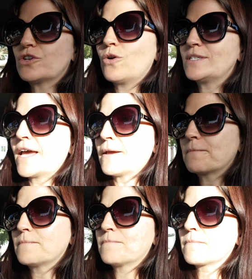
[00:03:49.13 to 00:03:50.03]
your whole day.
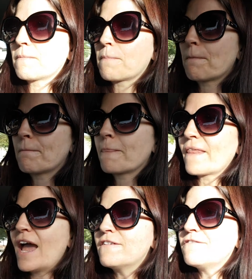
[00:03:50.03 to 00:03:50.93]

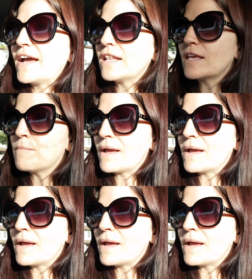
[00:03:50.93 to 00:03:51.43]
And finally,